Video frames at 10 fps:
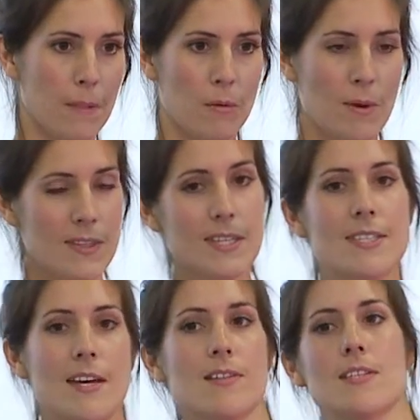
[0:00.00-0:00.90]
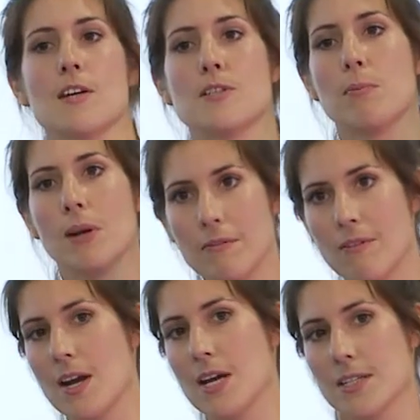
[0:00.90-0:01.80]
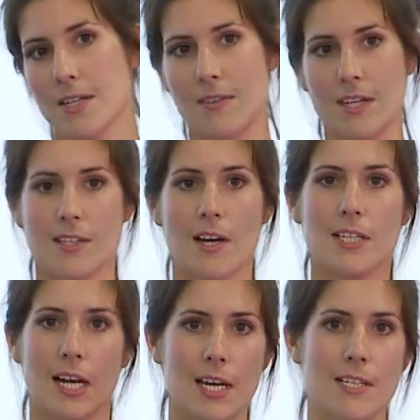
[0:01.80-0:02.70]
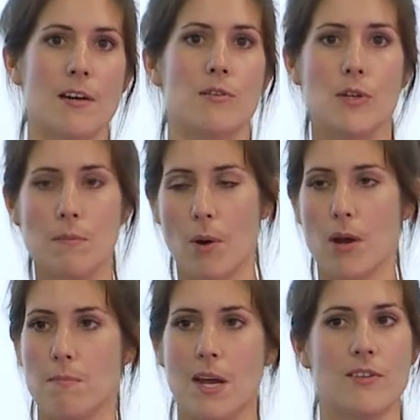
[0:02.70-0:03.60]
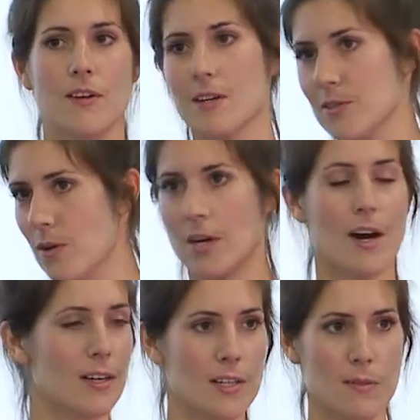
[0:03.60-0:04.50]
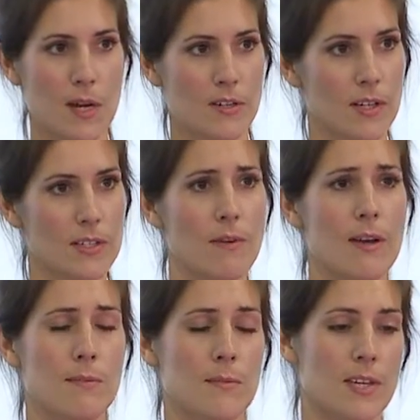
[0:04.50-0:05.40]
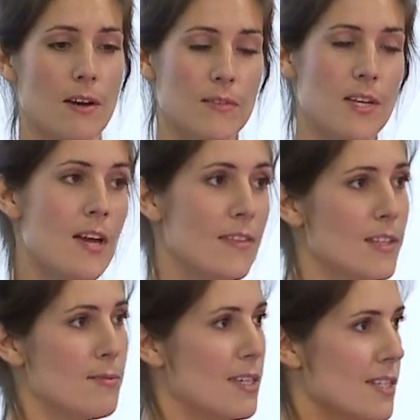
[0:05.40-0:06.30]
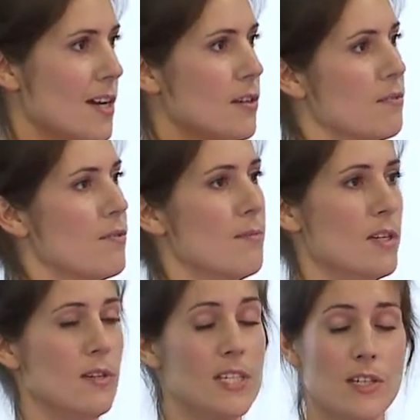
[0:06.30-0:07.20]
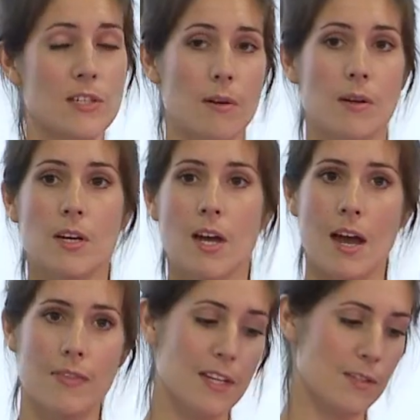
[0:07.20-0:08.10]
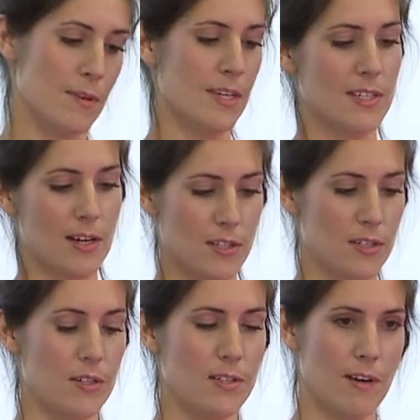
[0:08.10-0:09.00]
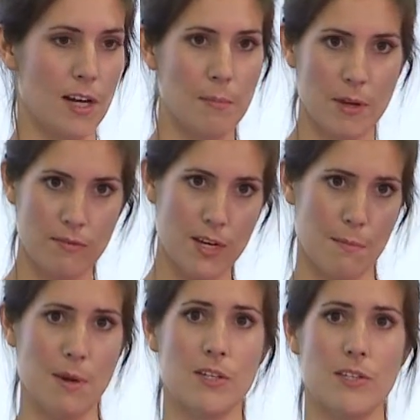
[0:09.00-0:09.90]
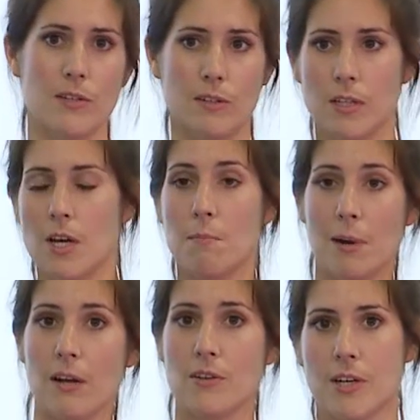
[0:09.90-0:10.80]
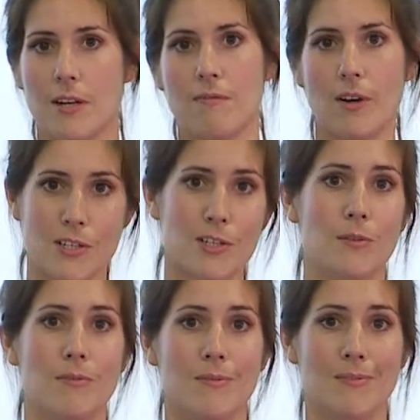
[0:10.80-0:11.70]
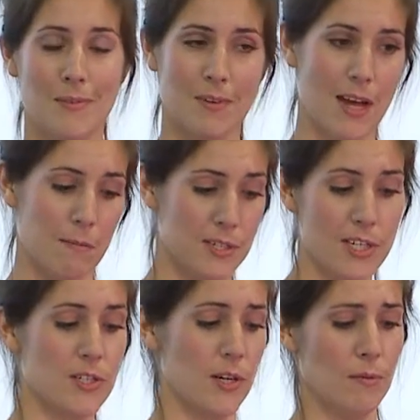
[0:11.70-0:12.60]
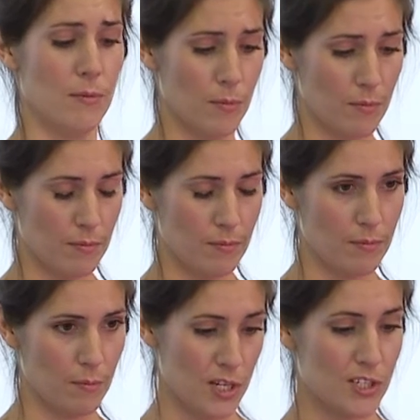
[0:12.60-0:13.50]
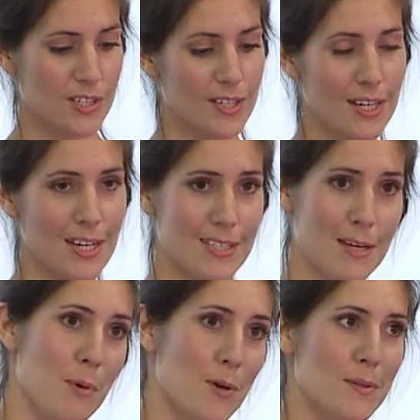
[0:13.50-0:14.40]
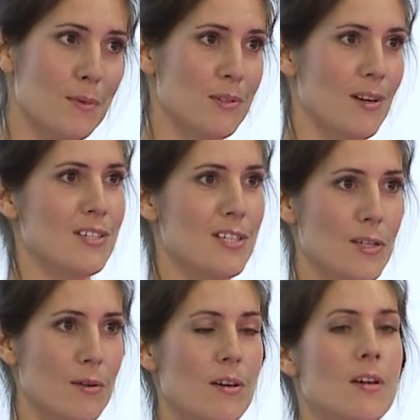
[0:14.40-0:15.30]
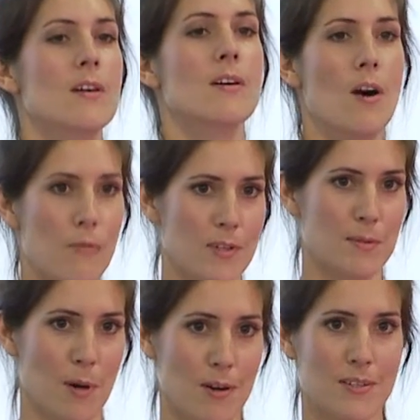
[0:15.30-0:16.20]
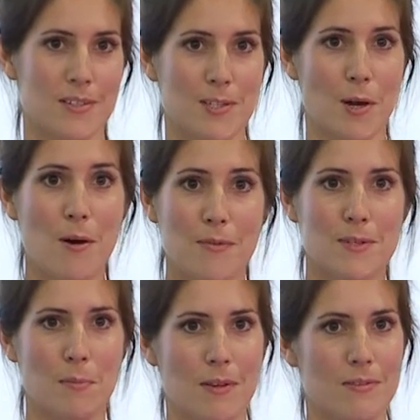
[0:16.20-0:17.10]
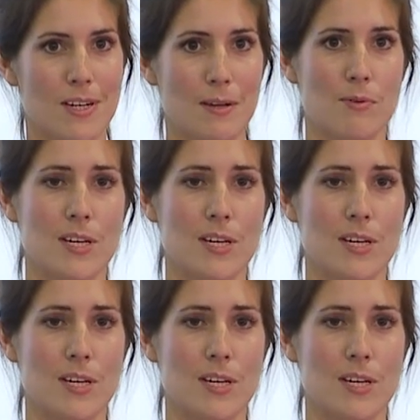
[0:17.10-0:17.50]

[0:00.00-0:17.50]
When these cells start to proliferate and they start to lay down new bone matrix or cartilage matrix around themselves, that's when they start to form the new tissue. And that's when they start to develop a three-dimensional, biologically functional tissue, which is impossible to actually do on the spot. So on the spot 3D